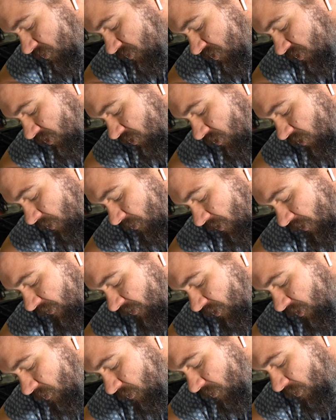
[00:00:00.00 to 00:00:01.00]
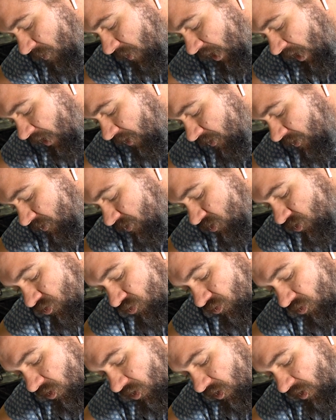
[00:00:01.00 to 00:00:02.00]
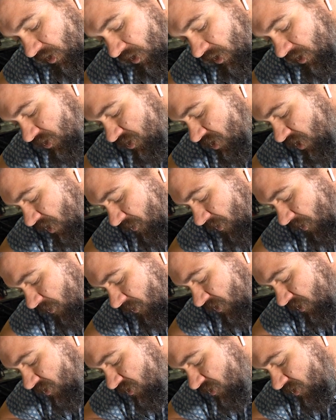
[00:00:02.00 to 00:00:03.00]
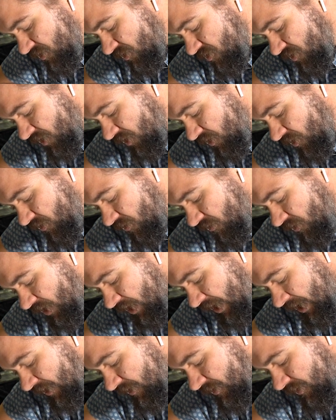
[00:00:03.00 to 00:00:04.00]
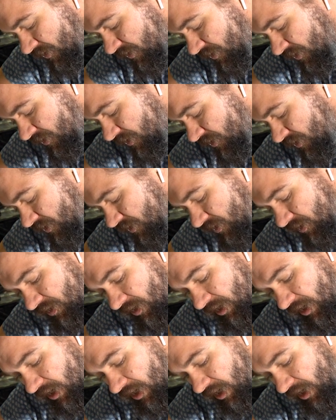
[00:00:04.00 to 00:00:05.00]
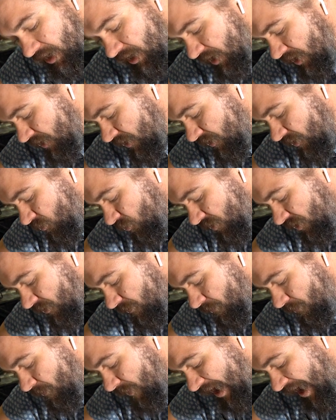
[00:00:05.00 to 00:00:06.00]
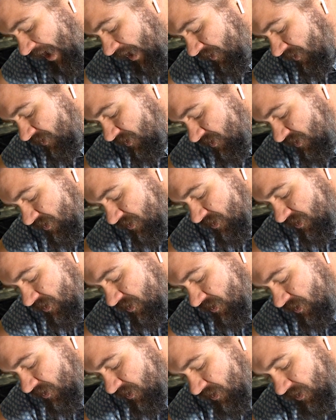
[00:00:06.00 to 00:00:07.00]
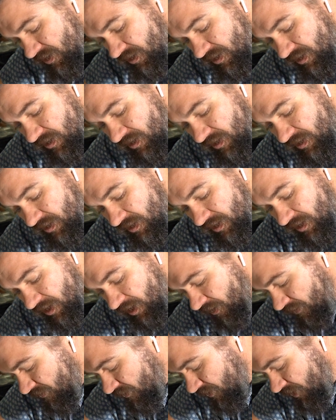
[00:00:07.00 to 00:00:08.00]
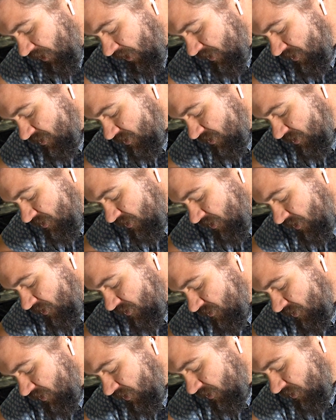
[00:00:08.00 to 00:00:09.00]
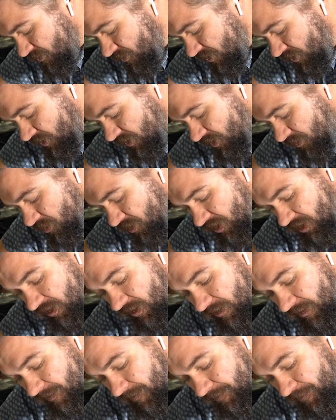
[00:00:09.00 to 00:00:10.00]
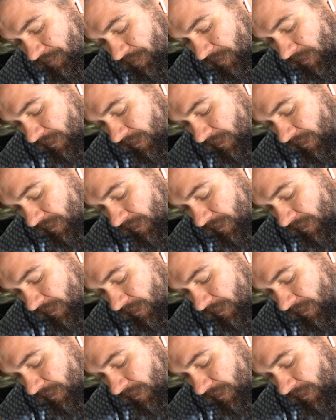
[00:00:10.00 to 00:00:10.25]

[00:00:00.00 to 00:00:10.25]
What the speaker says: I'm not even going to bother drawing a shape. I'm just going to try to create with masses of lights and darks. We got a little bit of lip in here.